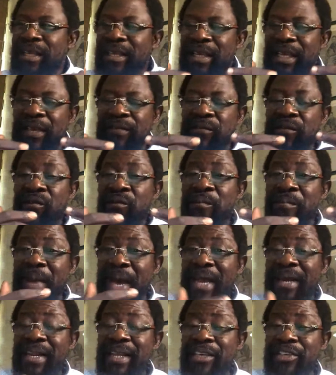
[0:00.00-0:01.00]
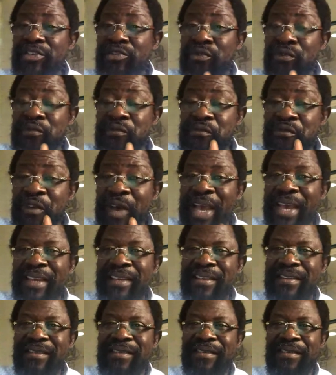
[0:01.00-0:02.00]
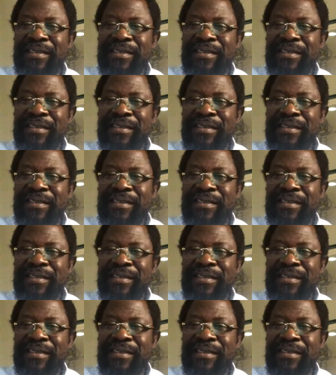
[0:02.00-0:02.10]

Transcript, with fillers: If you manage to find